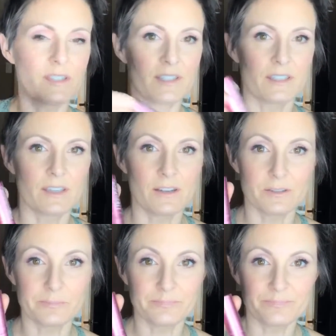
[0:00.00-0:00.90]
this
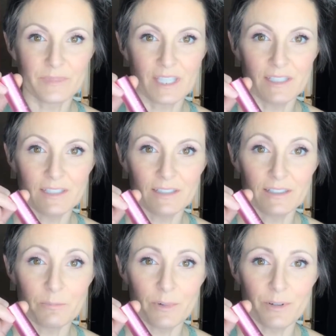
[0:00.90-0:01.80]
tinted
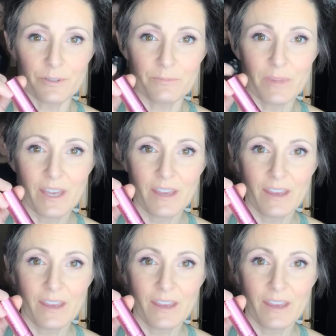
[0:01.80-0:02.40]
lip balm